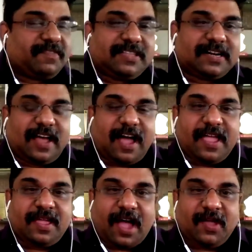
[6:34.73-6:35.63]
with that,
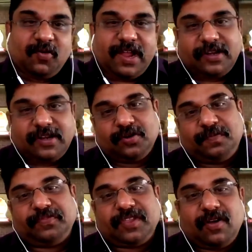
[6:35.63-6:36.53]
I would like
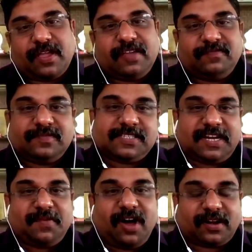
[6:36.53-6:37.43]
to give this
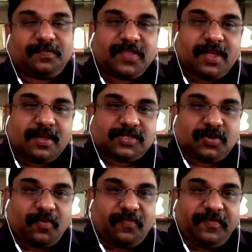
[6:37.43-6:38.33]
remark.
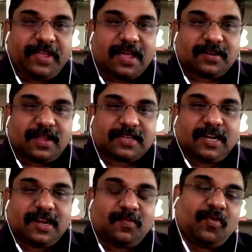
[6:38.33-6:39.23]
So we are
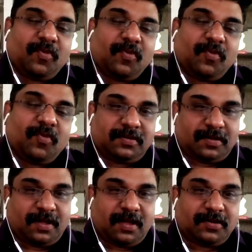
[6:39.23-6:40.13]
actually
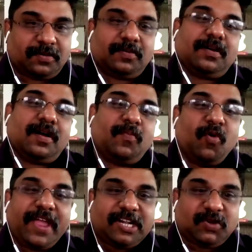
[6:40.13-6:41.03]
more
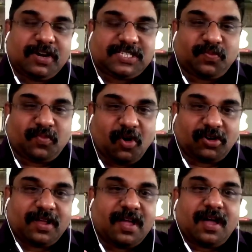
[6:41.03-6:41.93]
moving towards
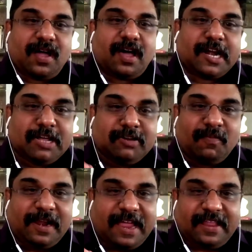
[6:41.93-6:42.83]
more
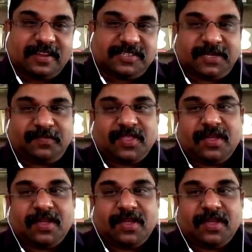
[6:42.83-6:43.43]
renewable energy.